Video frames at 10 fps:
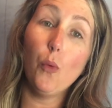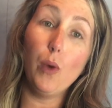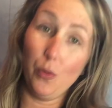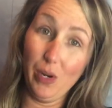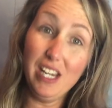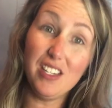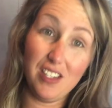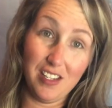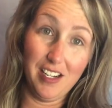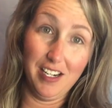When we
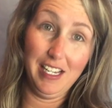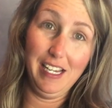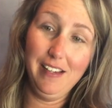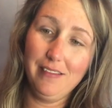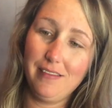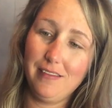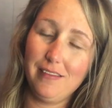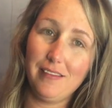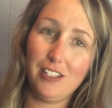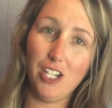study
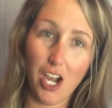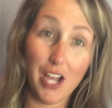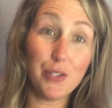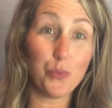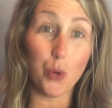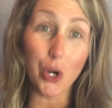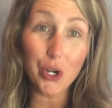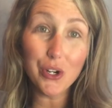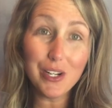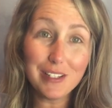God's
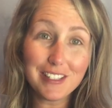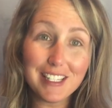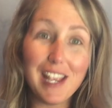Word